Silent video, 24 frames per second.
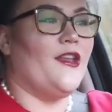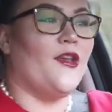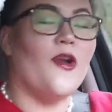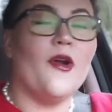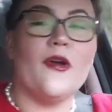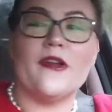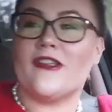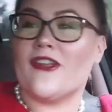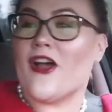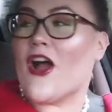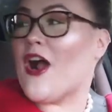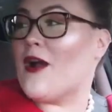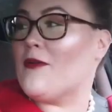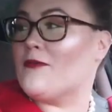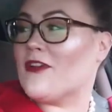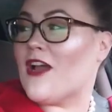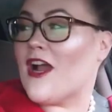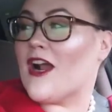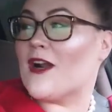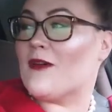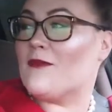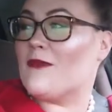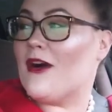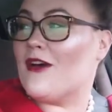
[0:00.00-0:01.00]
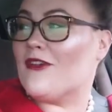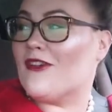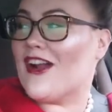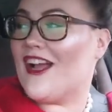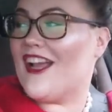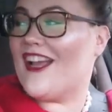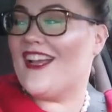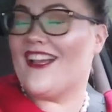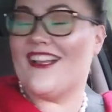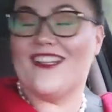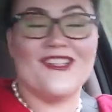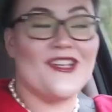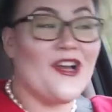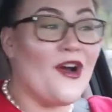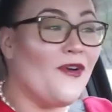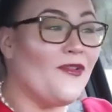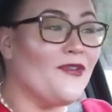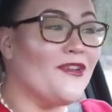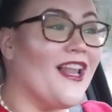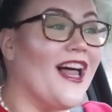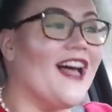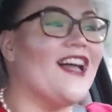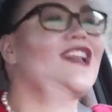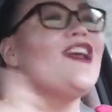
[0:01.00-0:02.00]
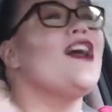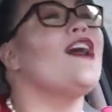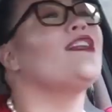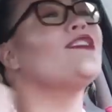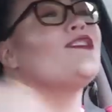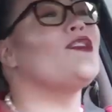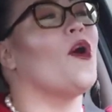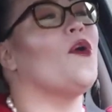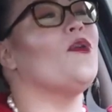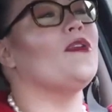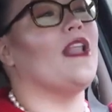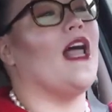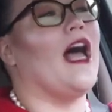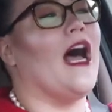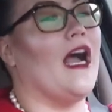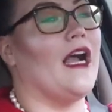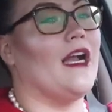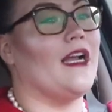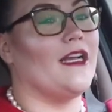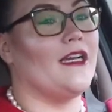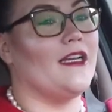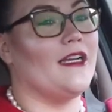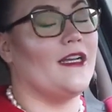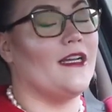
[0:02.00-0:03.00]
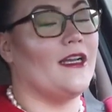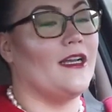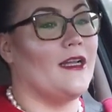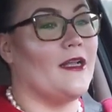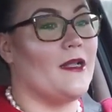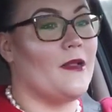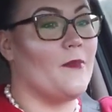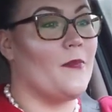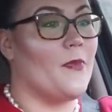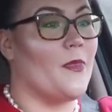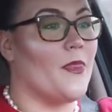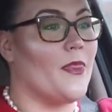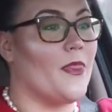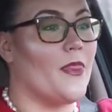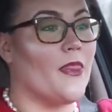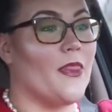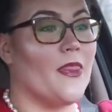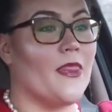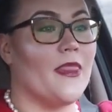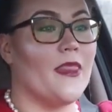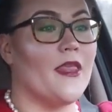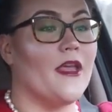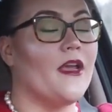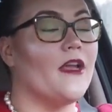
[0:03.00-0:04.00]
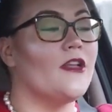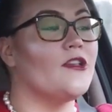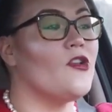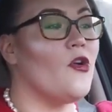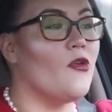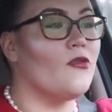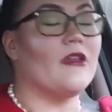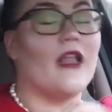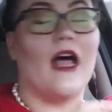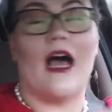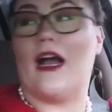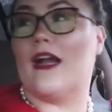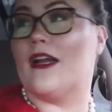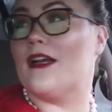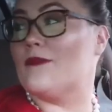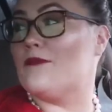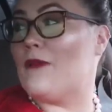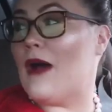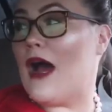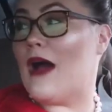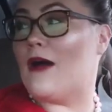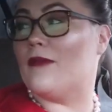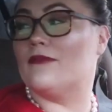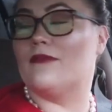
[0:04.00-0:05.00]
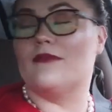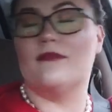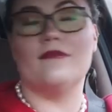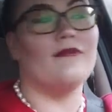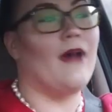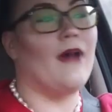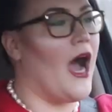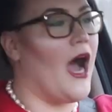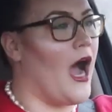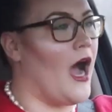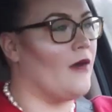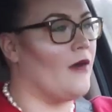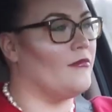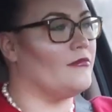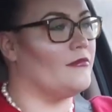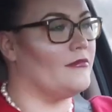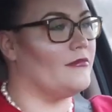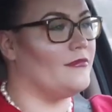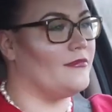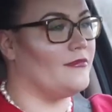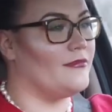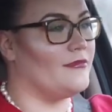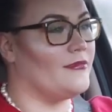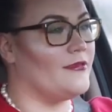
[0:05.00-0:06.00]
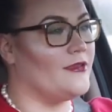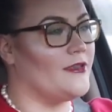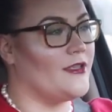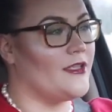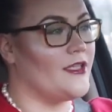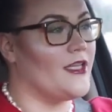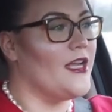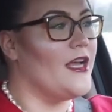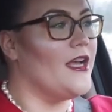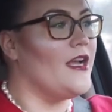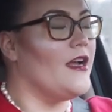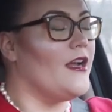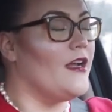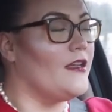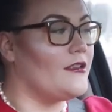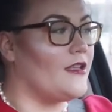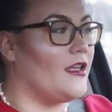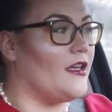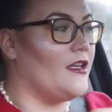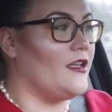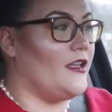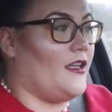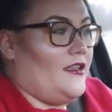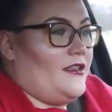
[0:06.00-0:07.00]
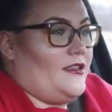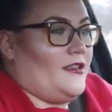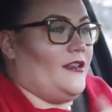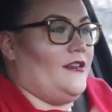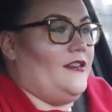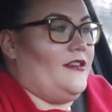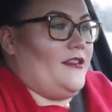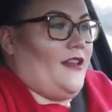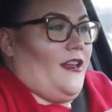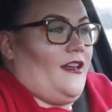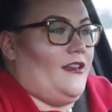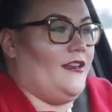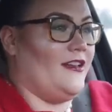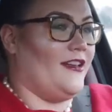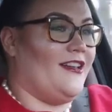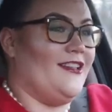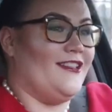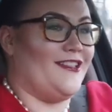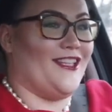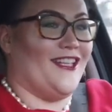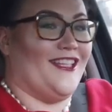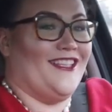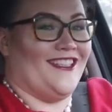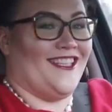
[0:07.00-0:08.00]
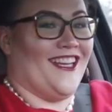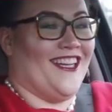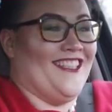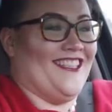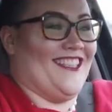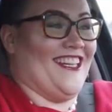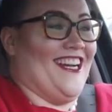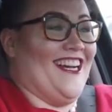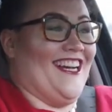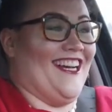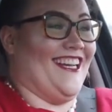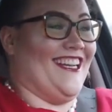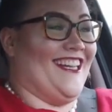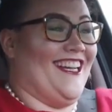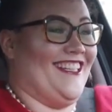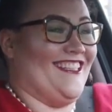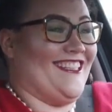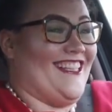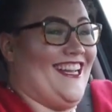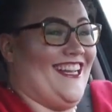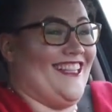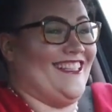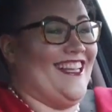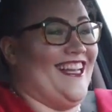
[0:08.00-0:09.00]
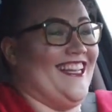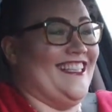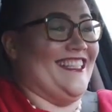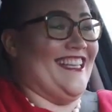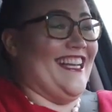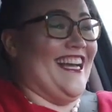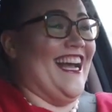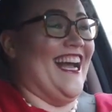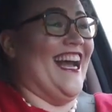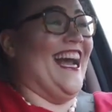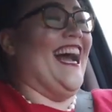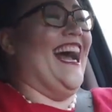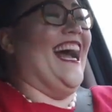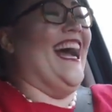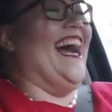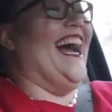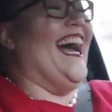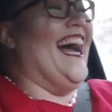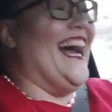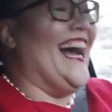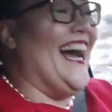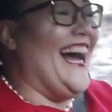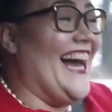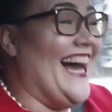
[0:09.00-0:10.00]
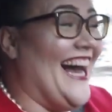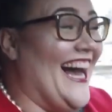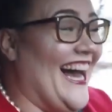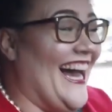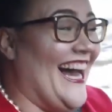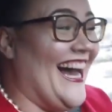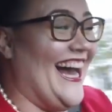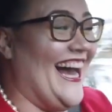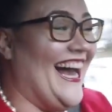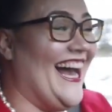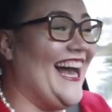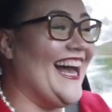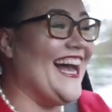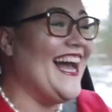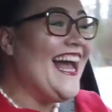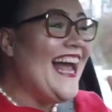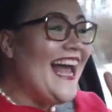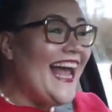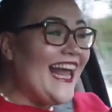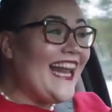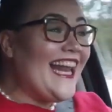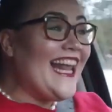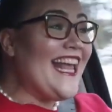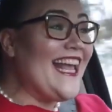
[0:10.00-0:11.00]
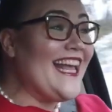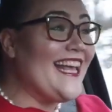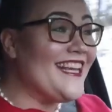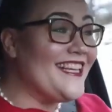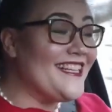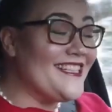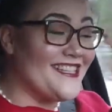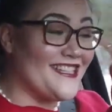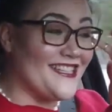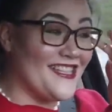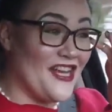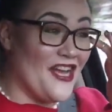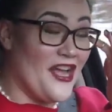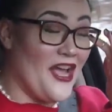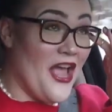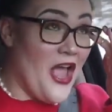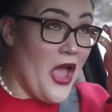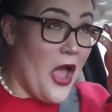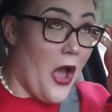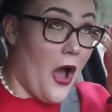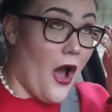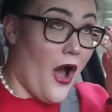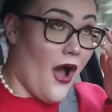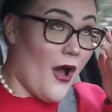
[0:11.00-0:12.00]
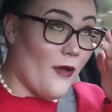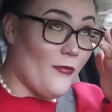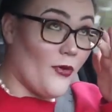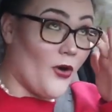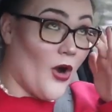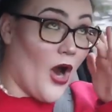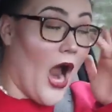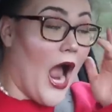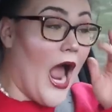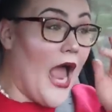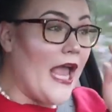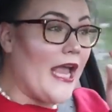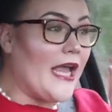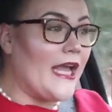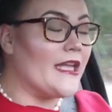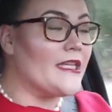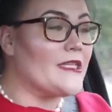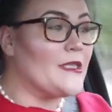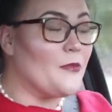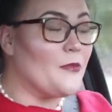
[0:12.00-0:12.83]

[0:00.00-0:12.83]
You know what song I'm talking about, right? Tone Lock. Tone Lock. Tone Lock. Mom. Mom. Like that's supposed to tell me anything. It is. Oh, I'm crying.